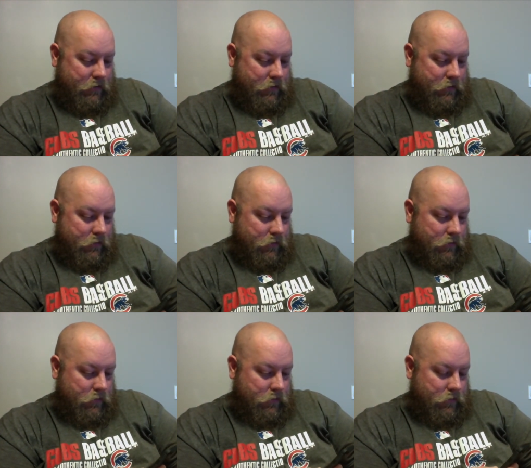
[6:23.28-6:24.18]

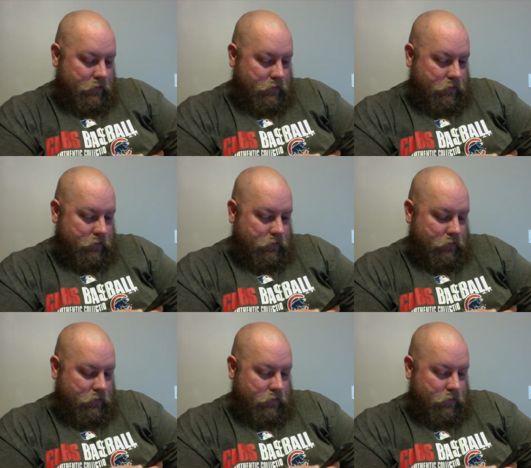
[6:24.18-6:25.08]

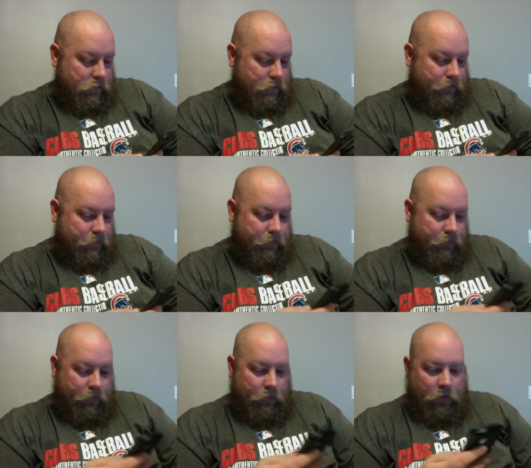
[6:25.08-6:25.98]

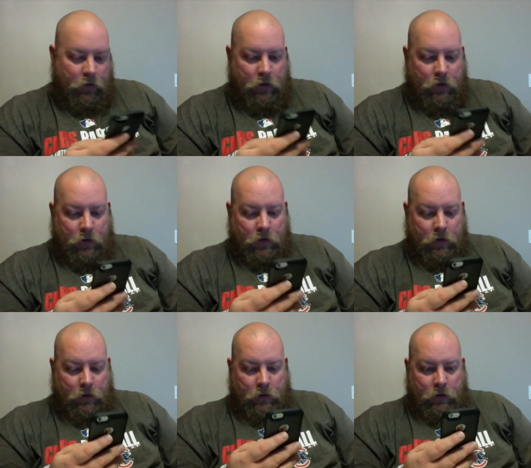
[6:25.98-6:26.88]

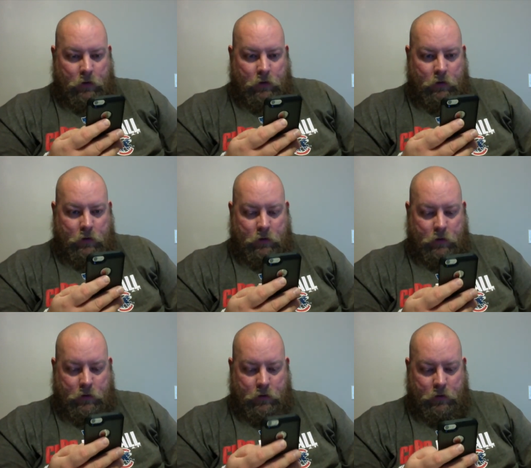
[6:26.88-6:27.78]

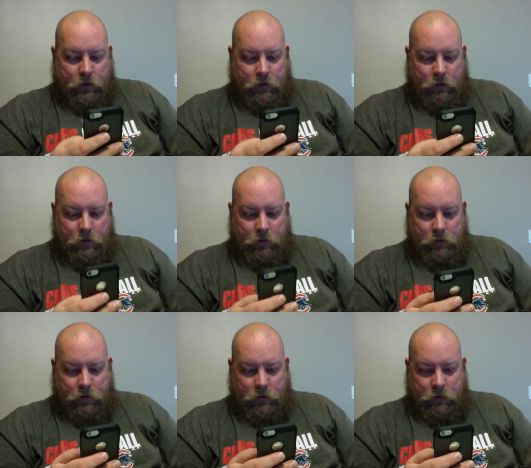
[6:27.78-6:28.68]

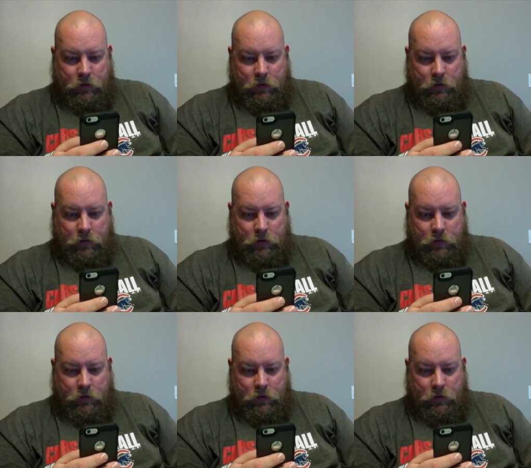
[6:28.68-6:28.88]
(silence)